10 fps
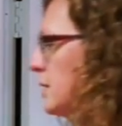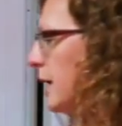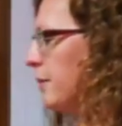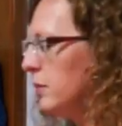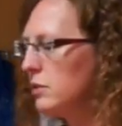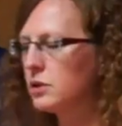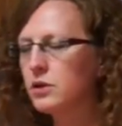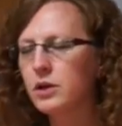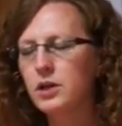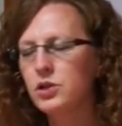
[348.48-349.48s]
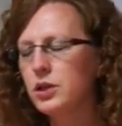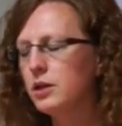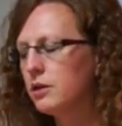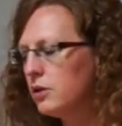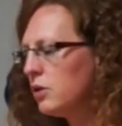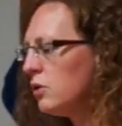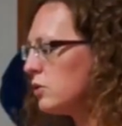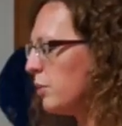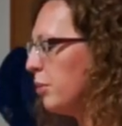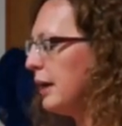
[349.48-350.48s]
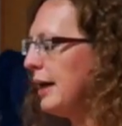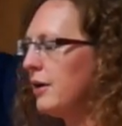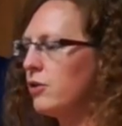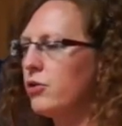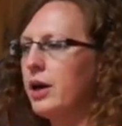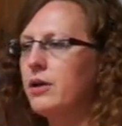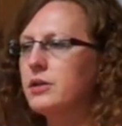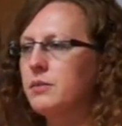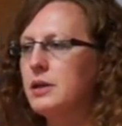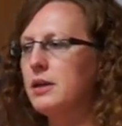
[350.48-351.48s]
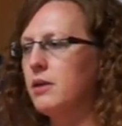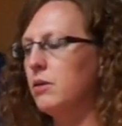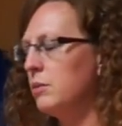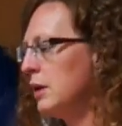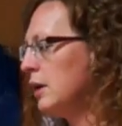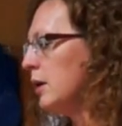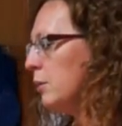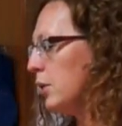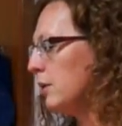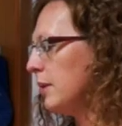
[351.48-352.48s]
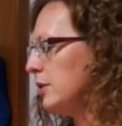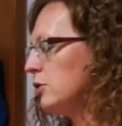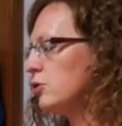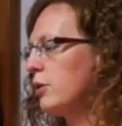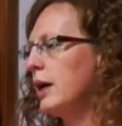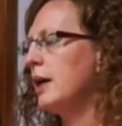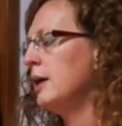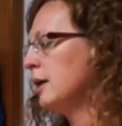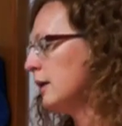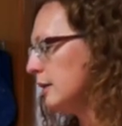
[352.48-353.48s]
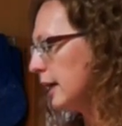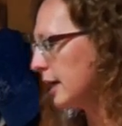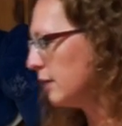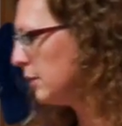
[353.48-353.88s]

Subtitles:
just have to use a cookie sheet here. You can use a plate, a tray, or something at home. Put them on your tray. They can